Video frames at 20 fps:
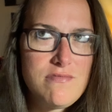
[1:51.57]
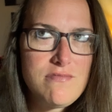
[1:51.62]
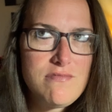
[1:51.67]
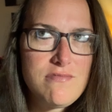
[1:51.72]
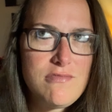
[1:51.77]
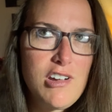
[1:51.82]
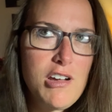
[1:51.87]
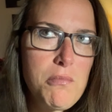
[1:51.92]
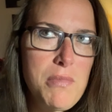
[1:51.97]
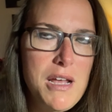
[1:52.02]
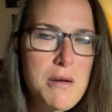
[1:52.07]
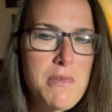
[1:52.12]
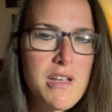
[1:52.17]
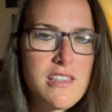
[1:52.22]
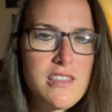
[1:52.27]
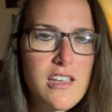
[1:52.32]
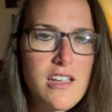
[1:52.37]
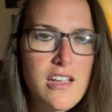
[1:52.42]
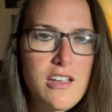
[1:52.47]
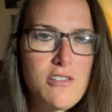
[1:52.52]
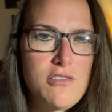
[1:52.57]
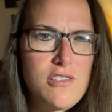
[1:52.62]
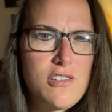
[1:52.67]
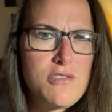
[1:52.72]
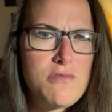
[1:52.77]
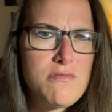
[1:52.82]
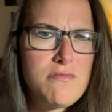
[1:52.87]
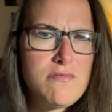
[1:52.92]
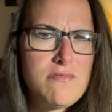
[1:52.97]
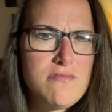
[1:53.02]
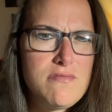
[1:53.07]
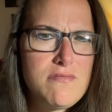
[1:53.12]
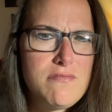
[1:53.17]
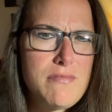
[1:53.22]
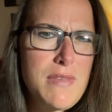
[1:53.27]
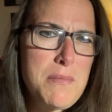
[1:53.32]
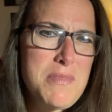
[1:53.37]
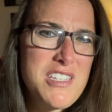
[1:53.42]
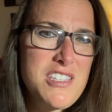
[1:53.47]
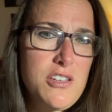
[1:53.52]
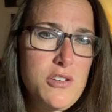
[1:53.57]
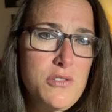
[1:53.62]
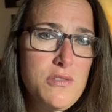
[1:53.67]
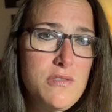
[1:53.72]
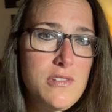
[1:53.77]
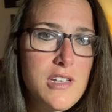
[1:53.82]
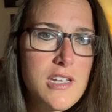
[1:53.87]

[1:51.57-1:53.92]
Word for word: well, about a month ago, a little maybe two.